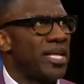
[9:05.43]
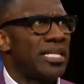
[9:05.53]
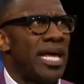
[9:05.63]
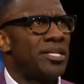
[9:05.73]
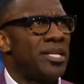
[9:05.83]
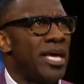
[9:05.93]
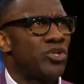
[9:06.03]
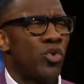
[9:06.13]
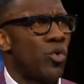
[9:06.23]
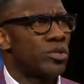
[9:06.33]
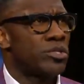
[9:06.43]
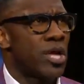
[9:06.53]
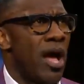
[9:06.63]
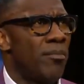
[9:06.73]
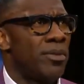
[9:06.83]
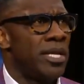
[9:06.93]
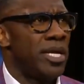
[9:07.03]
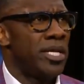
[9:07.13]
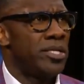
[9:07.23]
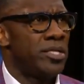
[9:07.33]
they led the nation or were top
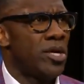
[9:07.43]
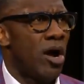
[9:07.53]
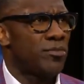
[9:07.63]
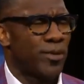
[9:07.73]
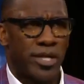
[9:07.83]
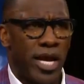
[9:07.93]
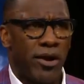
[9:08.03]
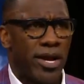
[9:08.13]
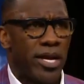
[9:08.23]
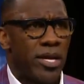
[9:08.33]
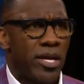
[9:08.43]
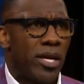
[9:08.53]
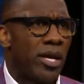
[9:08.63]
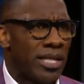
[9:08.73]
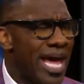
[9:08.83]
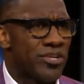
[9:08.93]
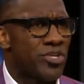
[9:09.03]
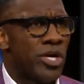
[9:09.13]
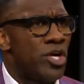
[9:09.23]
in yards per carry last year.